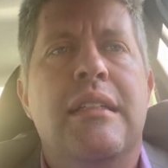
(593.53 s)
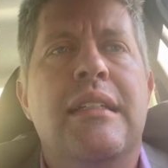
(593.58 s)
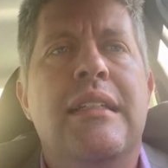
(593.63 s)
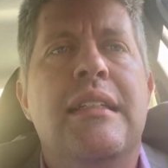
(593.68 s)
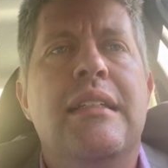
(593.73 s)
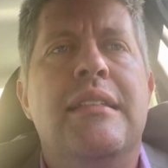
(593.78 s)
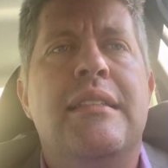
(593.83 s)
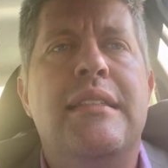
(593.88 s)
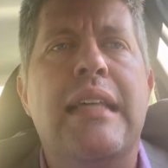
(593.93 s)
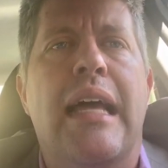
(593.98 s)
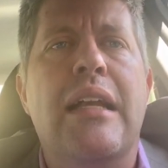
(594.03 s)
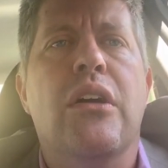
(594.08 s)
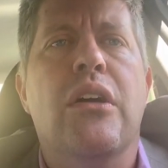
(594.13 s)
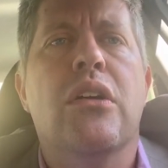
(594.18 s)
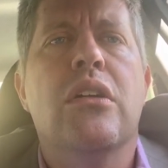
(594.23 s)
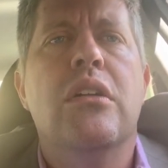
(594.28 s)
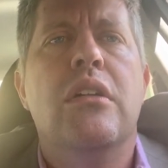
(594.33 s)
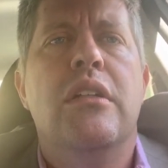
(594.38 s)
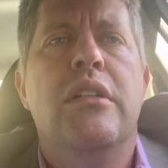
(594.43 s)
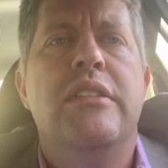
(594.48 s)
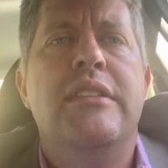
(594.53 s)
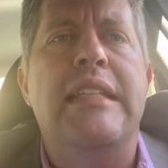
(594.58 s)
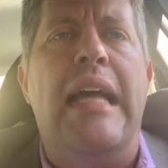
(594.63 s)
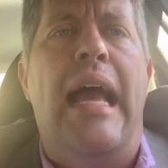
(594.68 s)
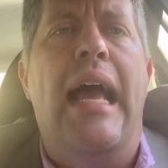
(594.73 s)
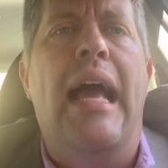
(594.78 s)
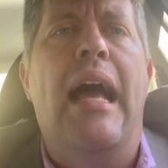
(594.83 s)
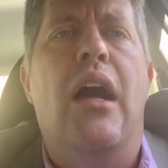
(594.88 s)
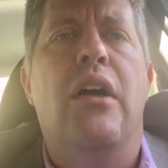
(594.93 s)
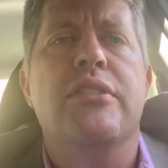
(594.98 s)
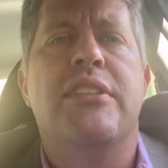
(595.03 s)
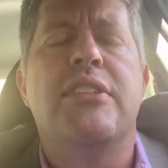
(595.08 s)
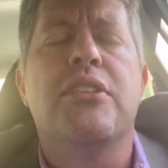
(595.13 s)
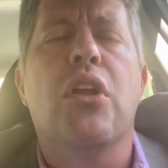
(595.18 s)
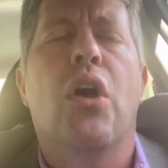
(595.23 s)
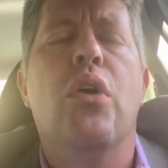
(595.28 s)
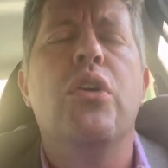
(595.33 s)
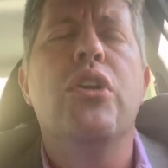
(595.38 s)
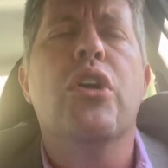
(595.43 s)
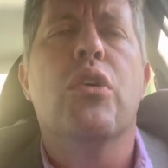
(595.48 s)
Settle down.
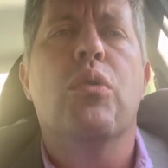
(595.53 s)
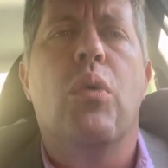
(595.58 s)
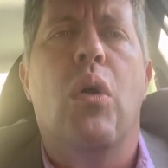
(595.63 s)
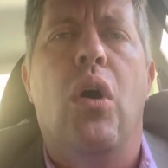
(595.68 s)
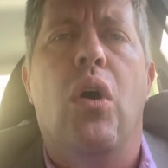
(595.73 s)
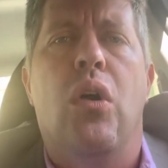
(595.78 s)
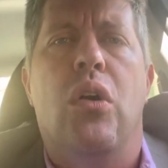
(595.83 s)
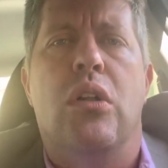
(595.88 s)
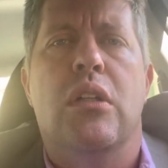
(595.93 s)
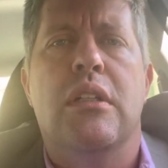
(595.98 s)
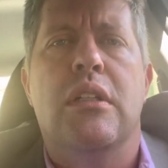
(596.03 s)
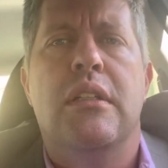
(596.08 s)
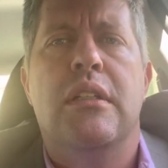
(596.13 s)
Slow your roll.